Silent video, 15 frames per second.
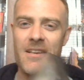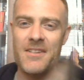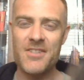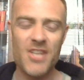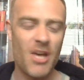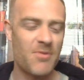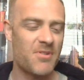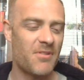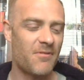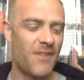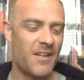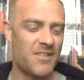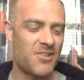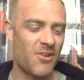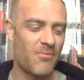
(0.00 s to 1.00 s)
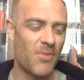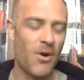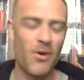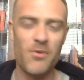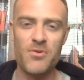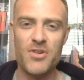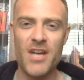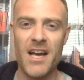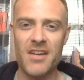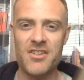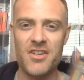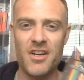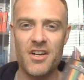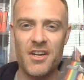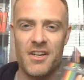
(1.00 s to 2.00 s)
in terms of the fact it's got Michael
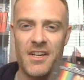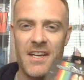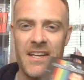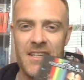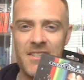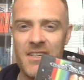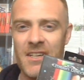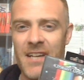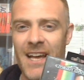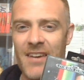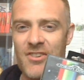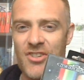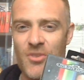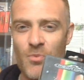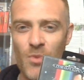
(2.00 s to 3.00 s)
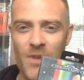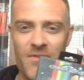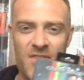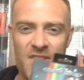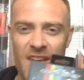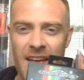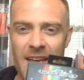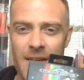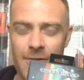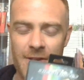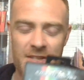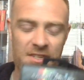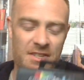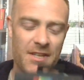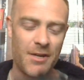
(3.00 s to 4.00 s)
Jackson and his connection with Sega
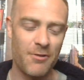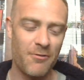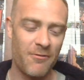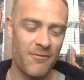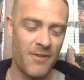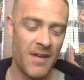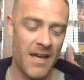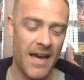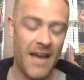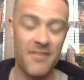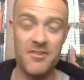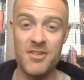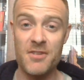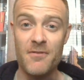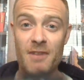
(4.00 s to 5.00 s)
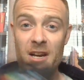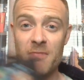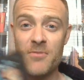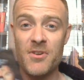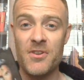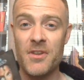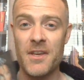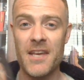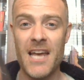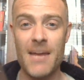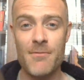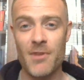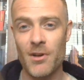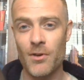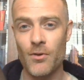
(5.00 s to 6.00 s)
itself and the development of the
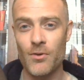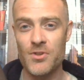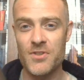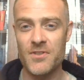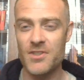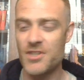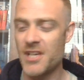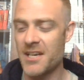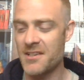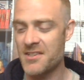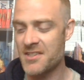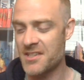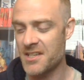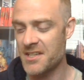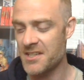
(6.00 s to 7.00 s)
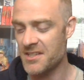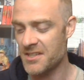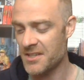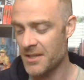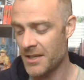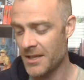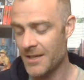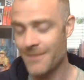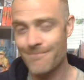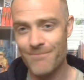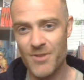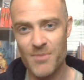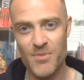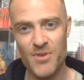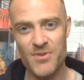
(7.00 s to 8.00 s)
game, the launch of the Genesis,
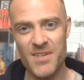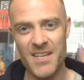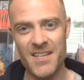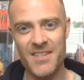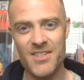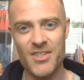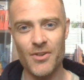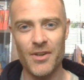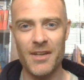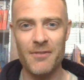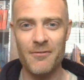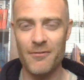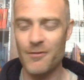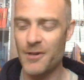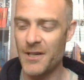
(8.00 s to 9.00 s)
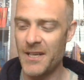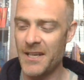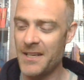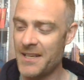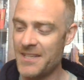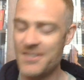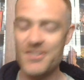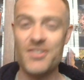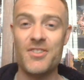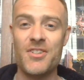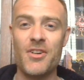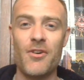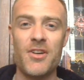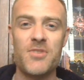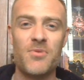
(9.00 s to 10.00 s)
the music in Sonic 3, it's just a
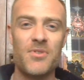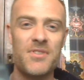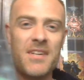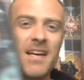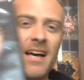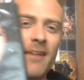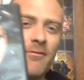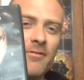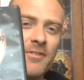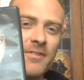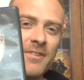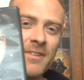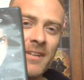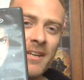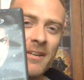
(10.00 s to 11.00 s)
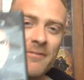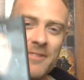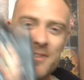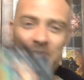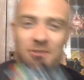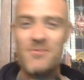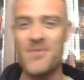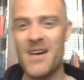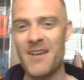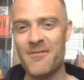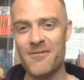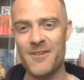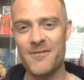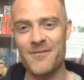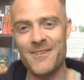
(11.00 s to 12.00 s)
nice one to have, and for
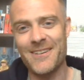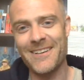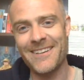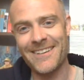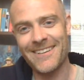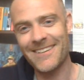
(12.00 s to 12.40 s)
£2.50